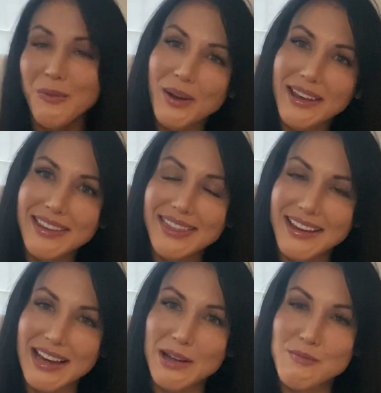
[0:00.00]
with
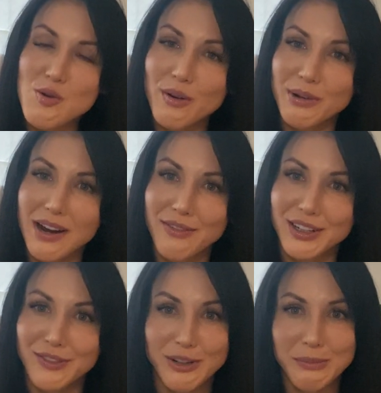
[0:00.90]
who are
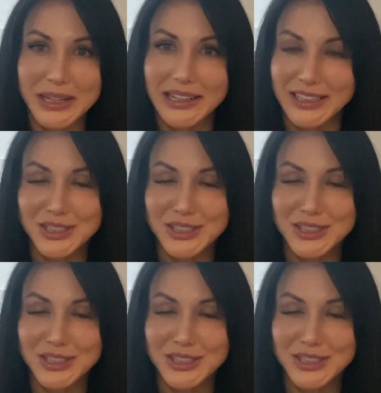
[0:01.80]
recovering from eating